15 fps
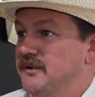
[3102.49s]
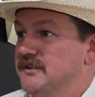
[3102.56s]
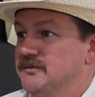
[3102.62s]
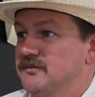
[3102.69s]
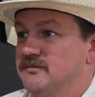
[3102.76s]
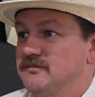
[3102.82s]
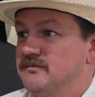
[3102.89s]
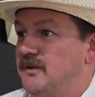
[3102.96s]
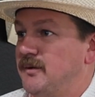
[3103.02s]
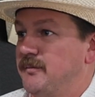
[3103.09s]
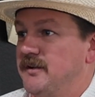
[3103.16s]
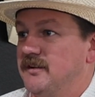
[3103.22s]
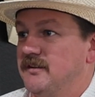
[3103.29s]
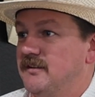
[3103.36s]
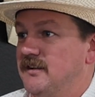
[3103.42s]

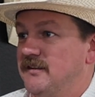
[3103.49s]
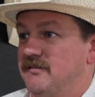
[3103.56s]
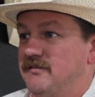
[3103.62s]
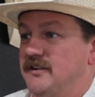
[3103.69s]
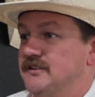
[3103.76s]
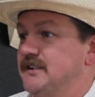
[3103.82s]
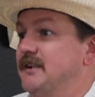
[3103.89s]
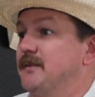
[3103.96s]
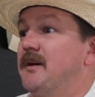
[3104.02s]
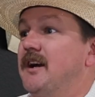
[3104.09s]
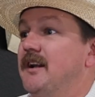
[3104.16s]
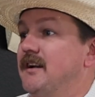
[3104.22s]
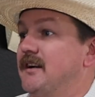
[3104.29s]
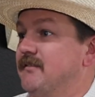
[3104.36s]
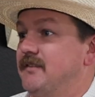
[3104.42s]
If there's
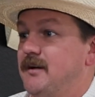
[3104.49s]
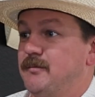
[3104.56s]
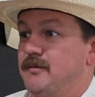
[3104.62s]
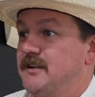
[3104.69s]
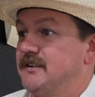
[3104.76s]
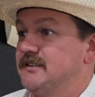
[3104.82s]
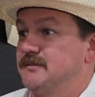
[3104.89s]
anybody that can fabricate